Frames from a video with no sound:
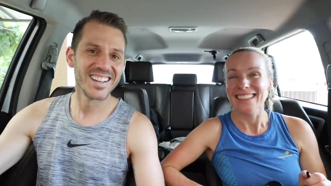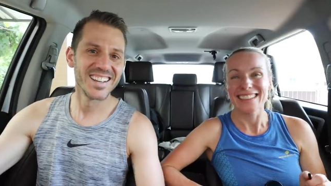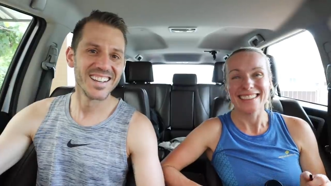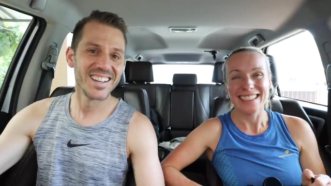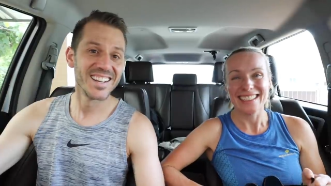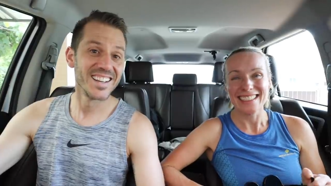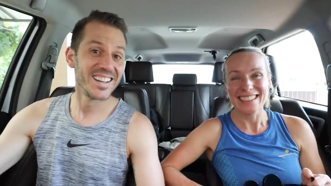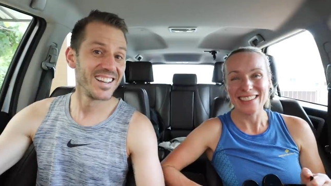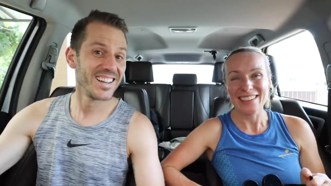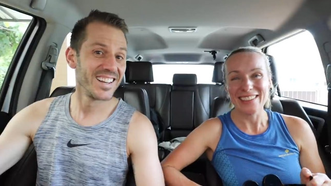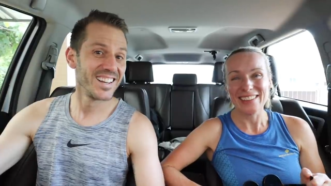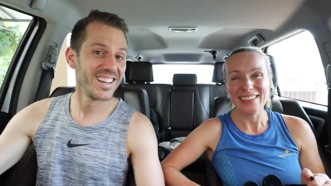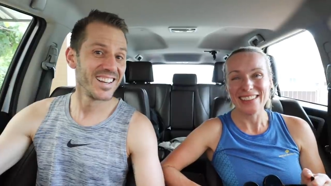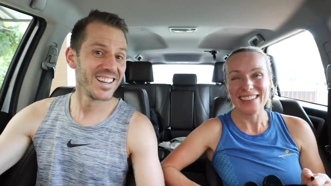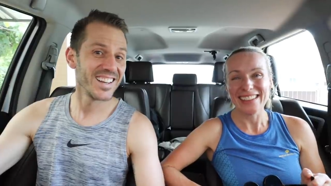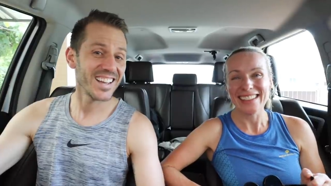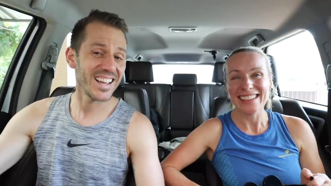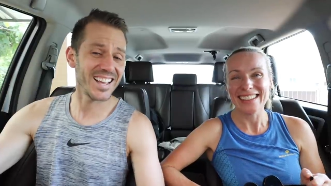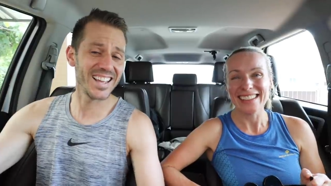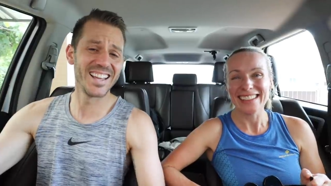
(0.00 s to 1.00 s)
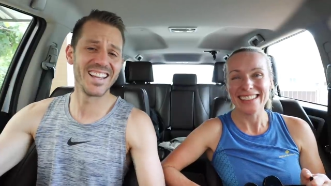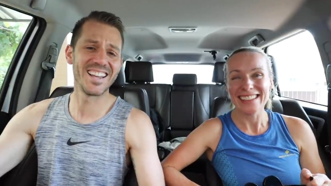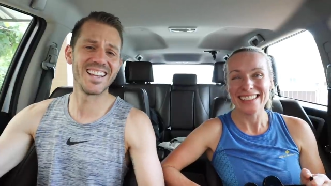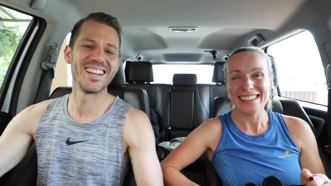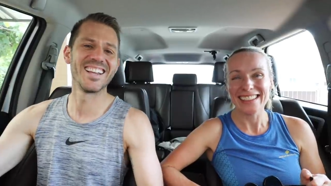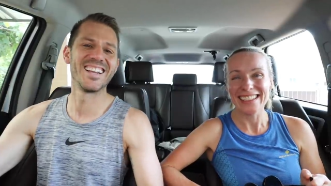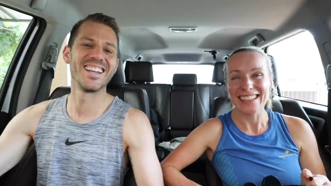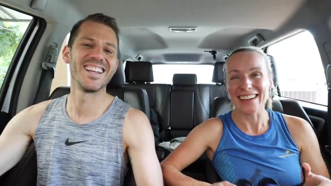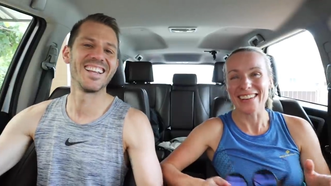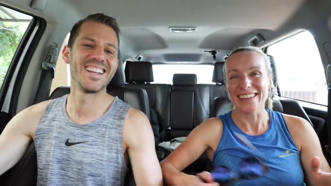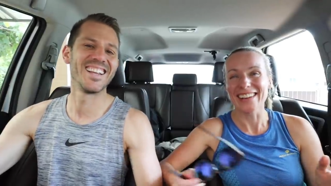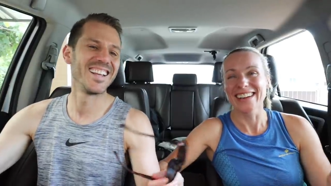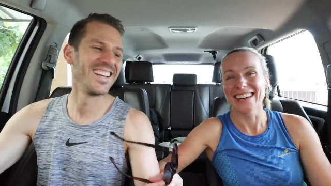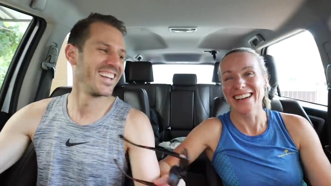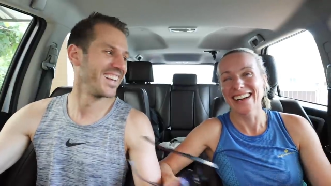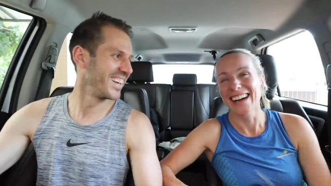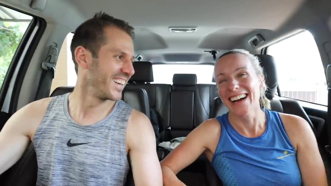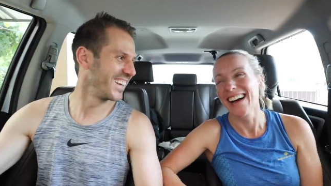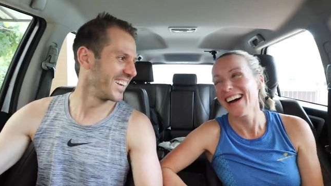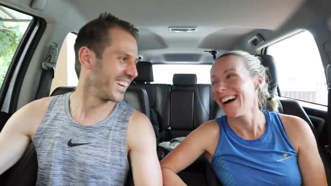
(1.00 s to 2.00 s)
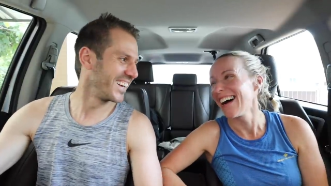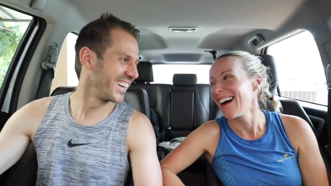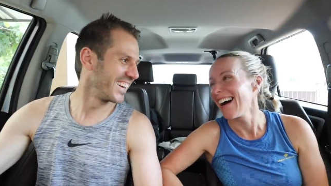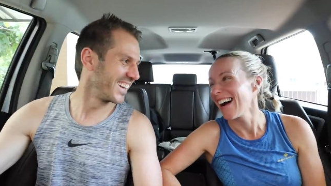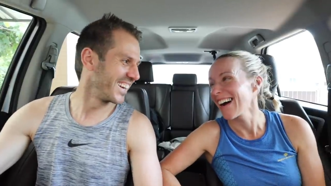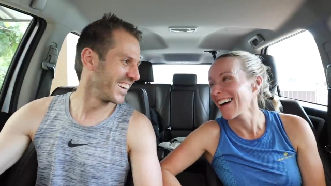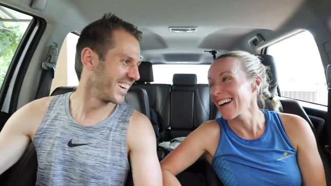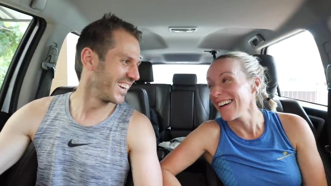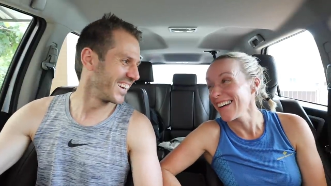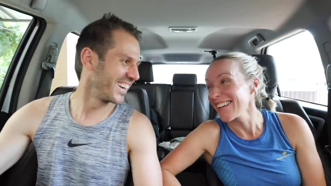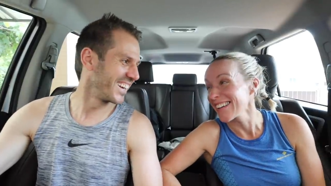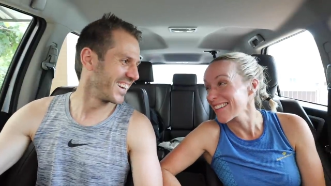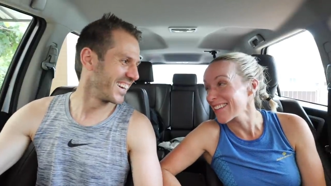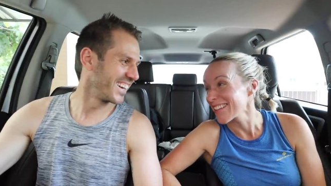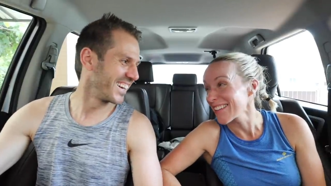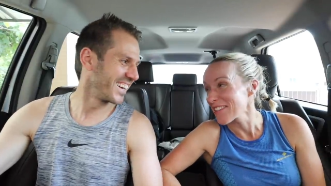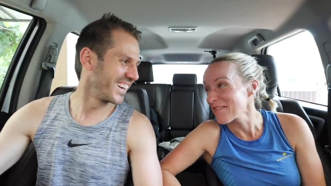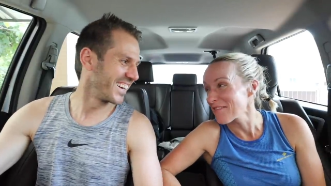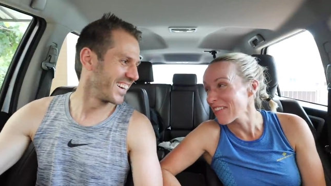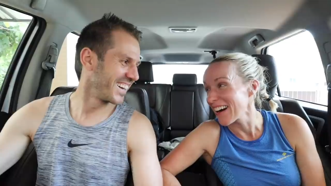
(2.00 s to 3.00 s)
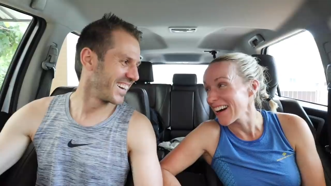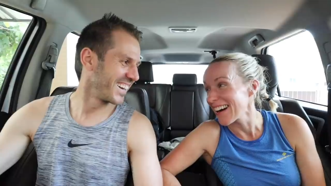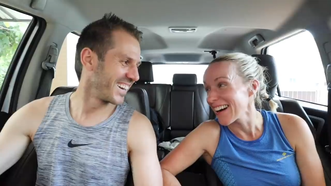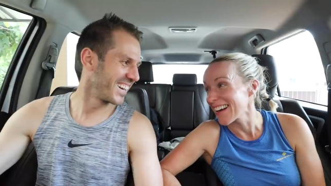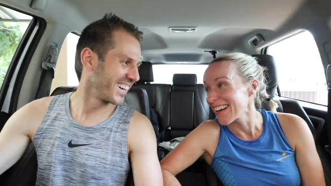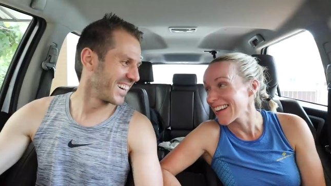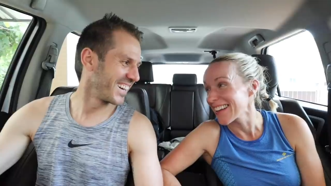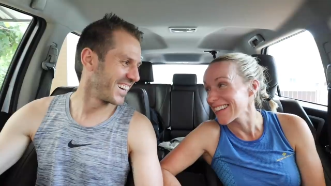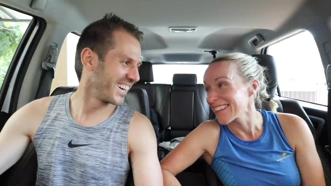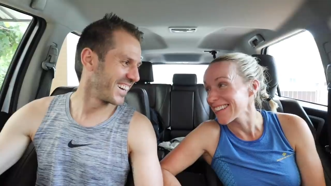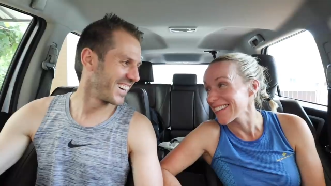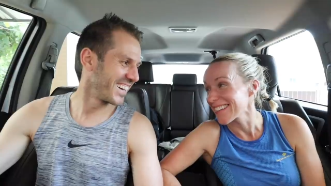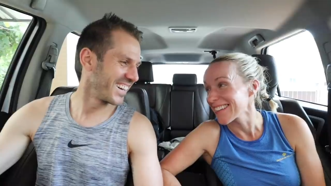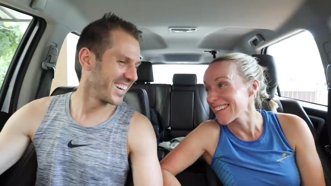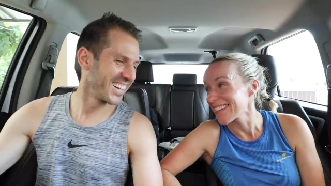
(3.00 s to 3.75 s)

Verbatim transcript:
Speaker 1: See you soon. No, I can't do goodbyes.